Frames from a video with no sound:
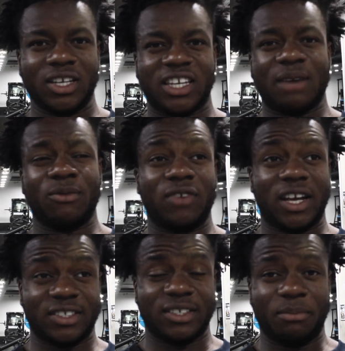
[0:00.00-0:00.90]
cable
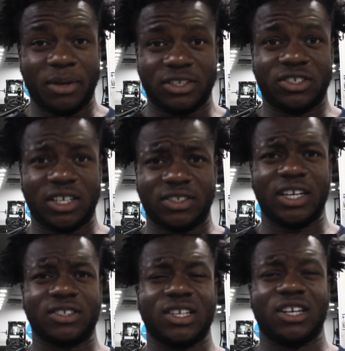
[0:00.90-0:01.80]
flies is the best chest
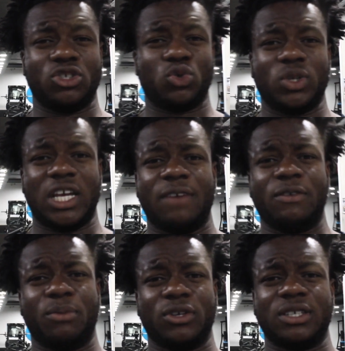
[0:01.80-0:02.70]
exercise you could ever
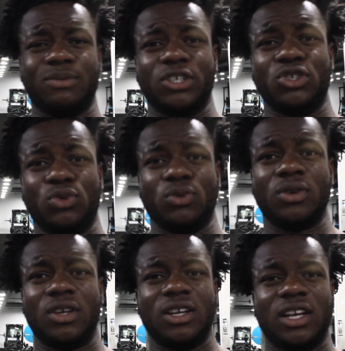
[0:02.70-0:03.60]
possibly do.
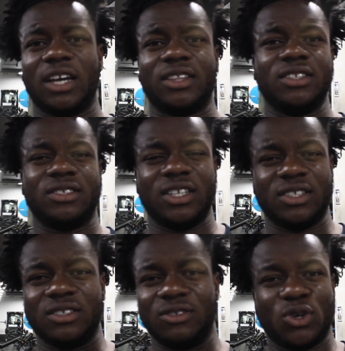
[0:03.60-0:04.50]
Like
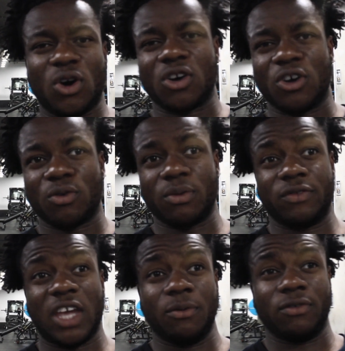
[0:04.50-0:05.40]
there's you can't go wrong with
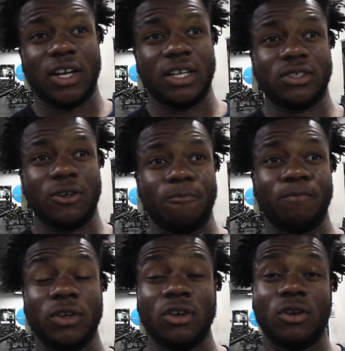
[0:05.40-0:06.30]
cable flies. So
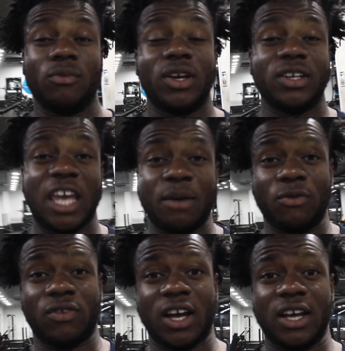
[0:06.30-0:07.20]
we did cable
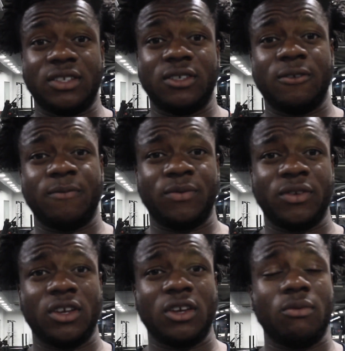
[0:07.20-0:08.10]
flies
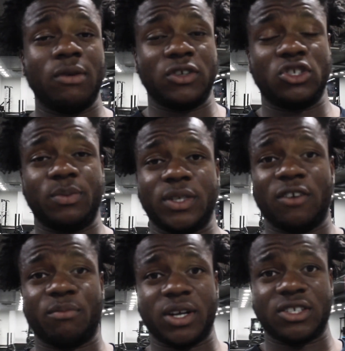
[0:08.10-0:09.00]
with a superset
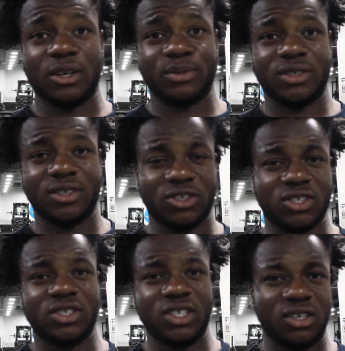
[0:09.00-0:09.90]
of press ups. As you
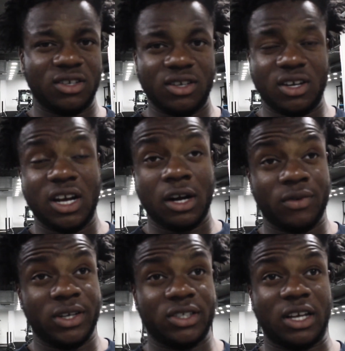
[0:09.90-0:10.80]
can see, I
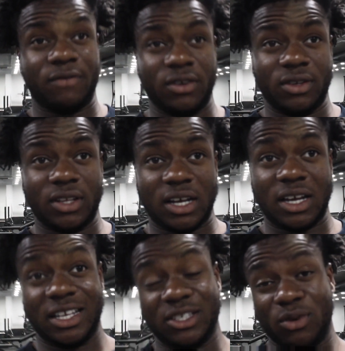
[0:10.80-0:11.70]
really suffered in that.
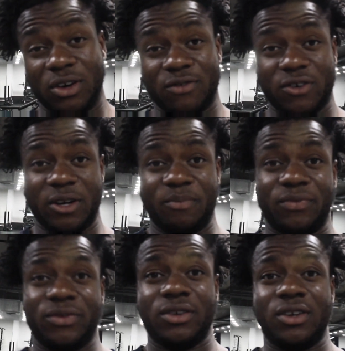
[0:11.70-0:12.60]
I had to work for it.
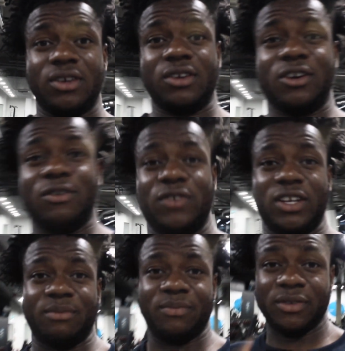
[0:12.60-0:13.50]
Hopefully
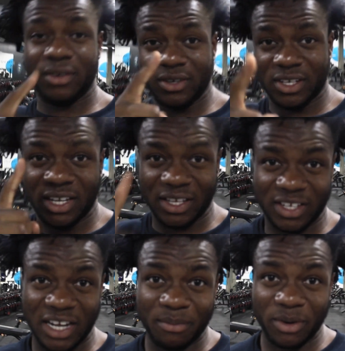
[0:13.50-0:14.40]
I'm looking at the
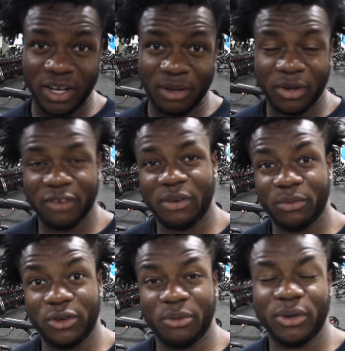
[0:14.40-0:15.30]
camera here, but if I'm
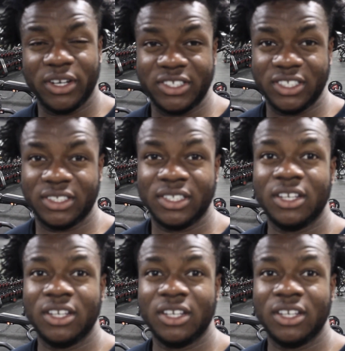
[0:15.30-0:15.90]
not, apologies.